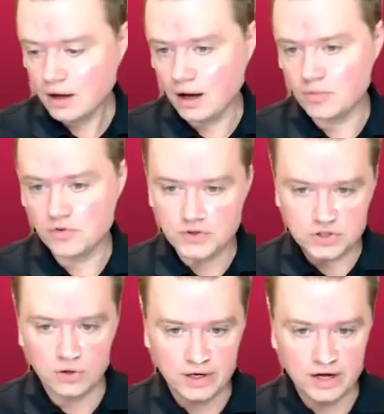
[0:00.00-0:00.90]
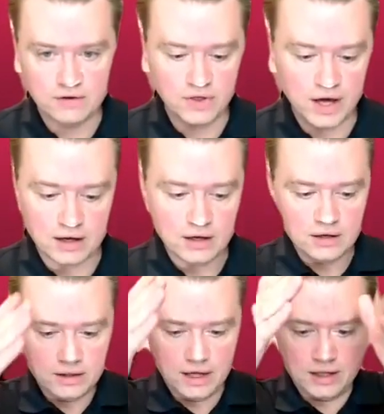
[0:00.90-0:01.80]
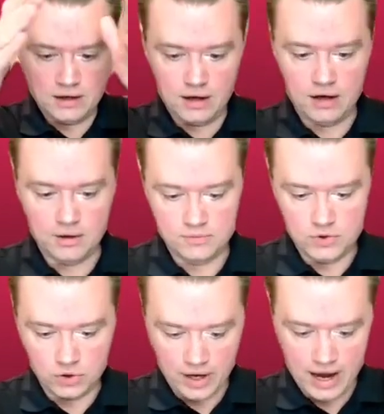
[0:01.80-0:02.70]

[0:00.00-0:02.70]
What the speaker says: If you don't have that, then you'll